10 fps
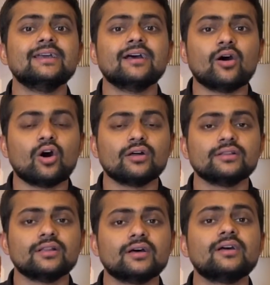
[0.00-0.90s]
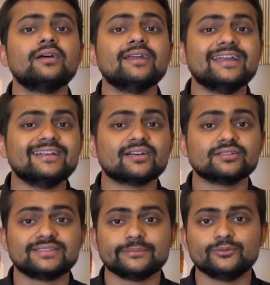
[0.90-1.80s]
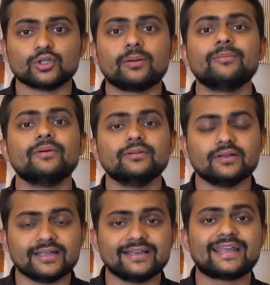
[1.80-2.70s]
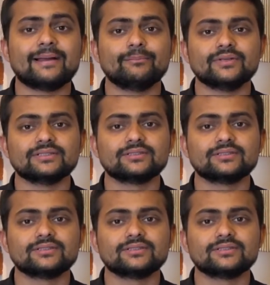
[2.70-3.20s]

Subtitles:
on the internship job in campus.